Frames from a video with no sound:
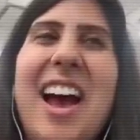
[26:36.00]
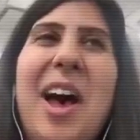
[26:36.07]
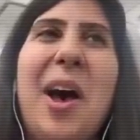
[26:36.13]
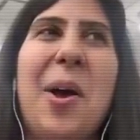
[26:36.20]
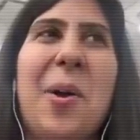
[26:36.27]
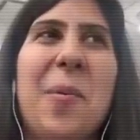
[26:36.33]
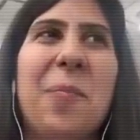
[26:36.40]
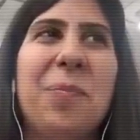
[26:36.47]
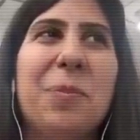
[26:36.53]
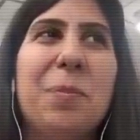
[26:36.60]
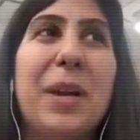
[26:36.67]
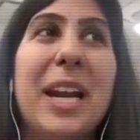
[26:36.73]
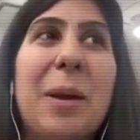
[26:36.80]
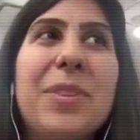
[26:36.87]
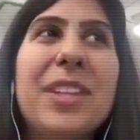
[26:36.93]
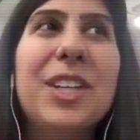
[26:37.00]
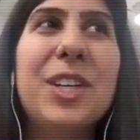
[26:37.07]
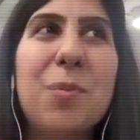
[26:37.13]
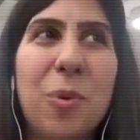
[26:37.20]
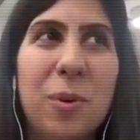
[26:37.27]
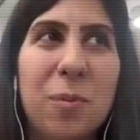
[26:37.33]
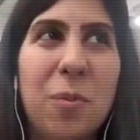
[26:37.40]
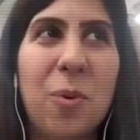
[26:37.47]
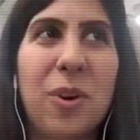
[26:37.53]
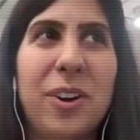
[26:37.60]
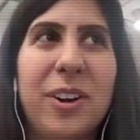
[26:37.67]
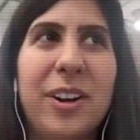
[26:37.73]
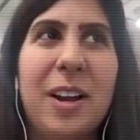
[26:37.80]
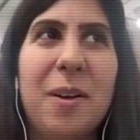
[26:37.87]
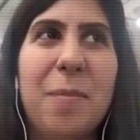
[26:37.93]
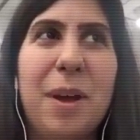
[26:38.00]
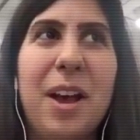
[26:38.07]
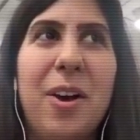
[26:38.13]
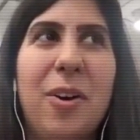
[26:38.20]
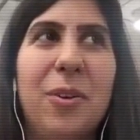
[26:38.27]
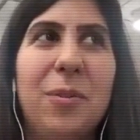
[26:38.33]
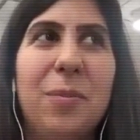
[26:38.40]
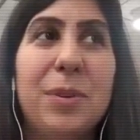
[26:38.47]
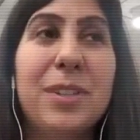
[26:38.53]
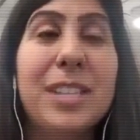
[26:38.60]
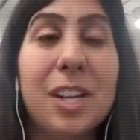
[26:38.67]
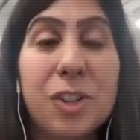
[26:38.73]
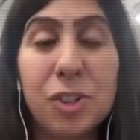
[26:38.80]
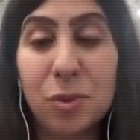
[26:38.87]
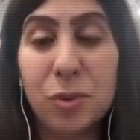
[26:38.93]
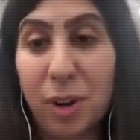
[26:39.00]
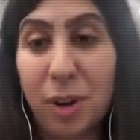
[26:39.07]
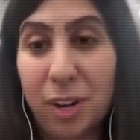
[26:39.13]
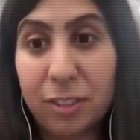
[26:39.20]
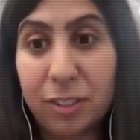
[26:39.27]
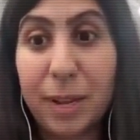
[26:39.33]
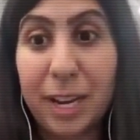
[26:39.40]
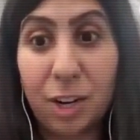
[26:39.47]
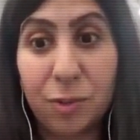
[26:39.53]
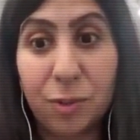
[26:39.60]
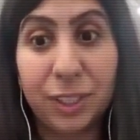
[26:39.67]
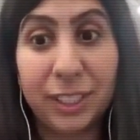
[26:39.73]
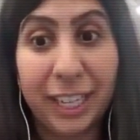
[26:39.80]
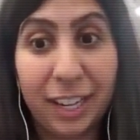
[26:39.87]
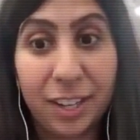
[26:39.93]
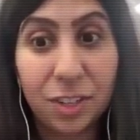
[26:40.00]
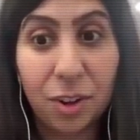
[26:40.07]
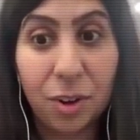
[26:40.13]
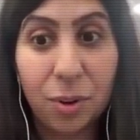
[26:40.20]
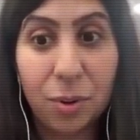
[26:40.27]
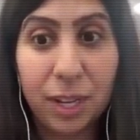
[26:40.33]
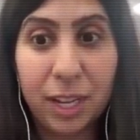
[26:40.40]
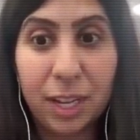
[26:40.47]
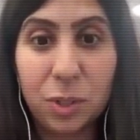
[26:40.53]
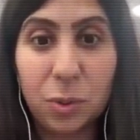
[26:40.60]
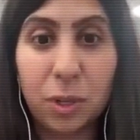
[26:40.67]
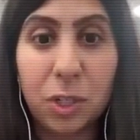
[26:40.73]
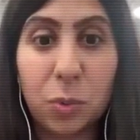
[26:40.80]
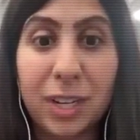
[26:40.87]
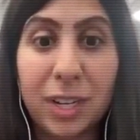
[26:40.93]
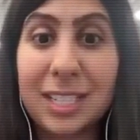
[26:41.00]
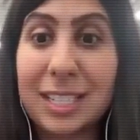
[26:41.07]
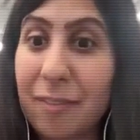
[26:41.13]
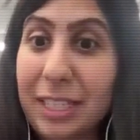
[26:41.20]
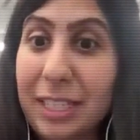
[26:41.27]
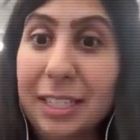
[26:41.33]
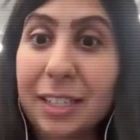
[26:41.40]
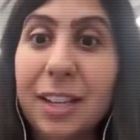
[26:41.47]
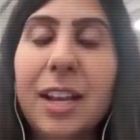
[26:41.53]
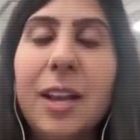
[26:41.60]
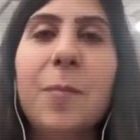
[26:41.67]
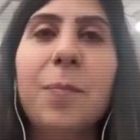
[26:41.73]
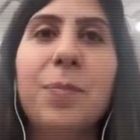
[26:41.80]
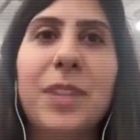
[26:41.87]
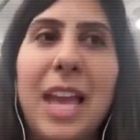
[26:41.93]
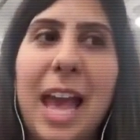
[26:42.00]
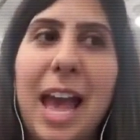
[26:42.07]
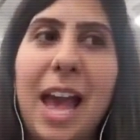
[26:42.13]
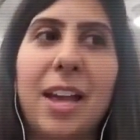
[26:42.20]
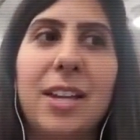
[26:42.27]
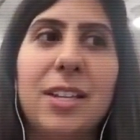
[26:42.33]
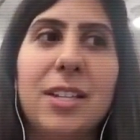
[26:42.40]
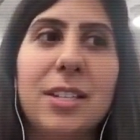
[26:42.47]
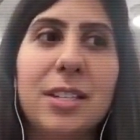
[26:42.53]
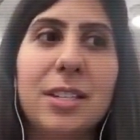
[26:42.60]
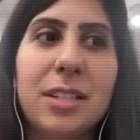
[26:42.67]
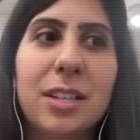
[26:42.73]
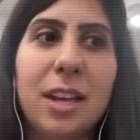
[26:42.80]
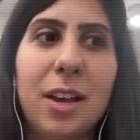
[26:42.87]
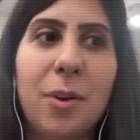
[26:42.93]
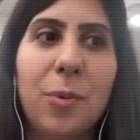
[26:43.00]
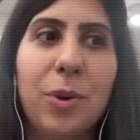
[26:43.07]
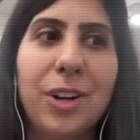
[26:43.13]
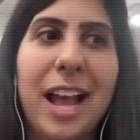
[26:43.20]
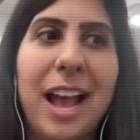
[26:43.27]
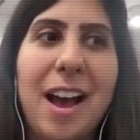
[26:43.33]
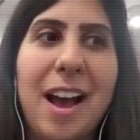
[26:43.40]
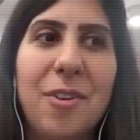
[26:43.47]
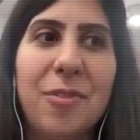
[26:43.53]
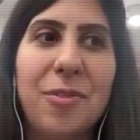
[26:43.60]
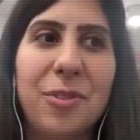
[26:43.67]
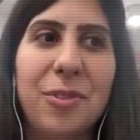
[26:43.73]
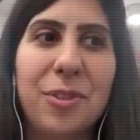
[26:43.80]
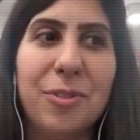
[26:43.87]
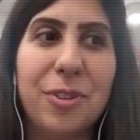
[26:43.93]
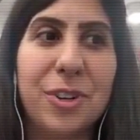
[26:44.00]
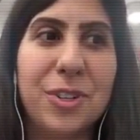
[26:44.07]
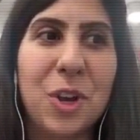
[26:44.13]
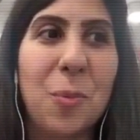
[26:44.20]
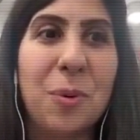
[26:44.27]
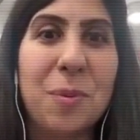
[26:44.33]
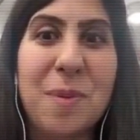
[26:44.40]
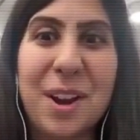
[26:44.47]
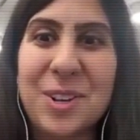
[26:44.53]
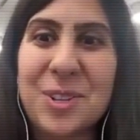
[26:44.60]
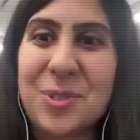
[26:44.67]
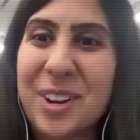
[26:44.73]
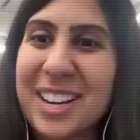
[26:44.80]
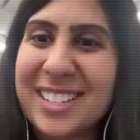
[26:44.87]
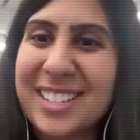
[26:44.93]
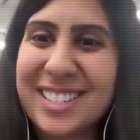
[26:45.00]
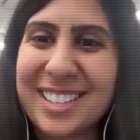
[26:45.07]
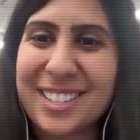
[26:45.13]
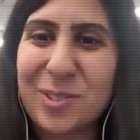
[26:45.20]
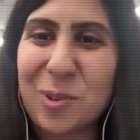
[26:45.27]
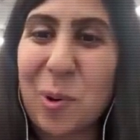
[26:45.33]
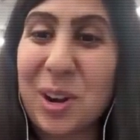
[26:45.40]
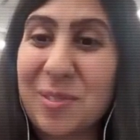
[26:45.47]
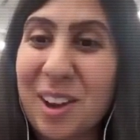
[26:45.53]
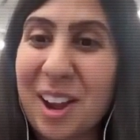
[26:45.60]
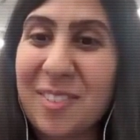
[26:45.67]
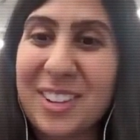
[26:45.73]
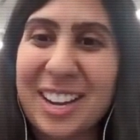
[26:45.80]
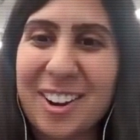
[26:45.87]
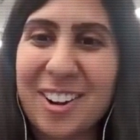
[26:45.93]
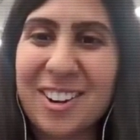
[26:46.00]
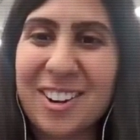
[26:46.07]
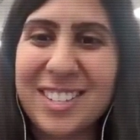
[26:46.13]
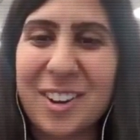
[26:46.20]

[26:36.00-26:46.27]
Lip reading: But I am thinking more and more about potentially running for mayor of Orlando in 2027, as we're going to have the first open mayor's race in 25 years.